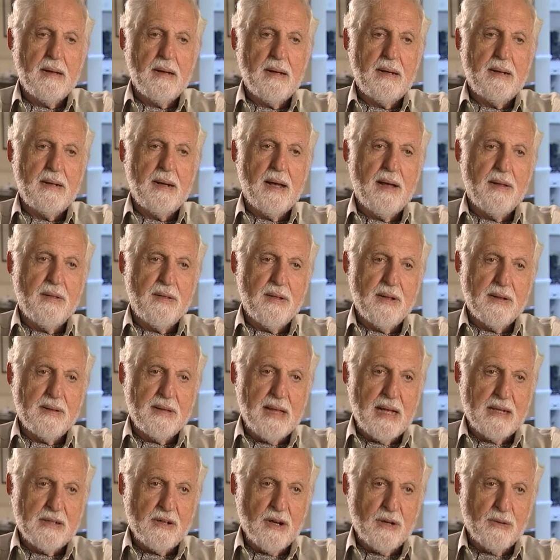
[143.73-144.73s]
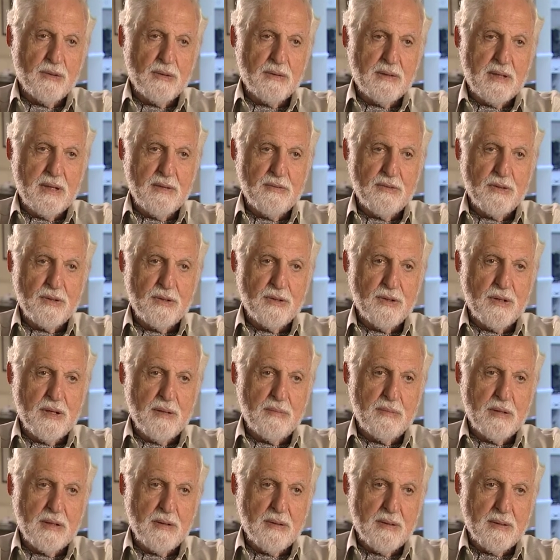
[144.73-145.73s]
And I thought that I would give it to her,
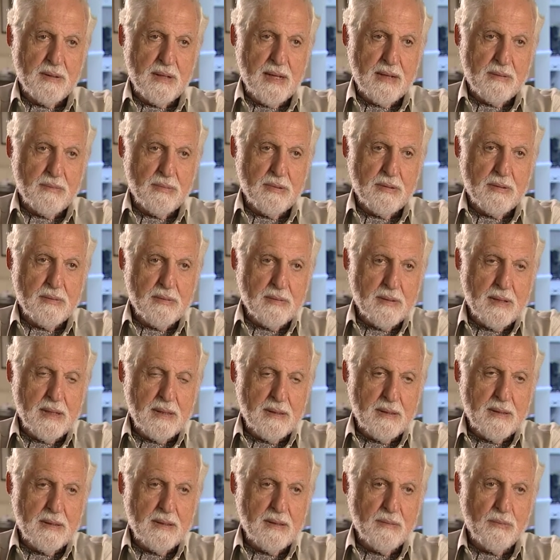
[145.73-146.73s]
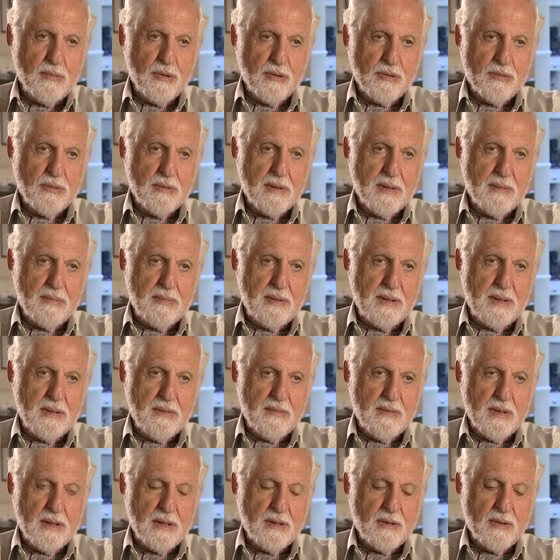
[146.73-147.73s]
because that was already, the book would appear
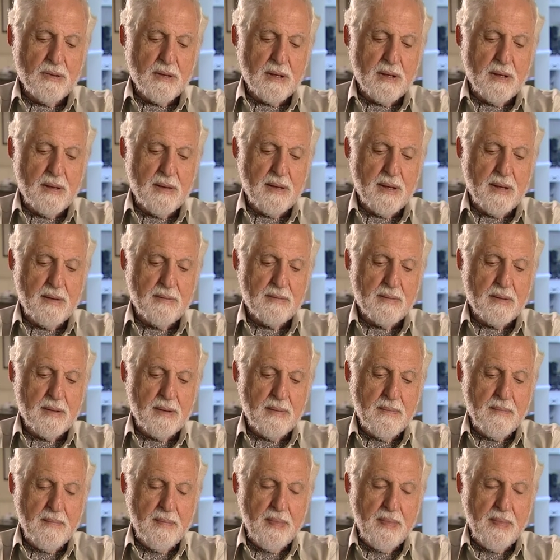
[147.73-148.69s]
very shortly after.